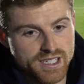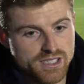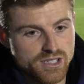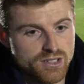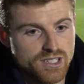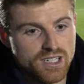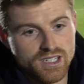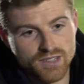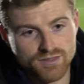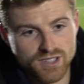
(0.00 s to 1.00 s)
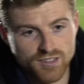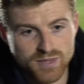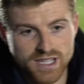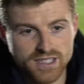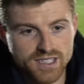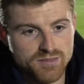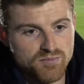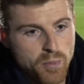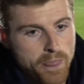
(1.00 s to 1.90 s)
So look, I've made an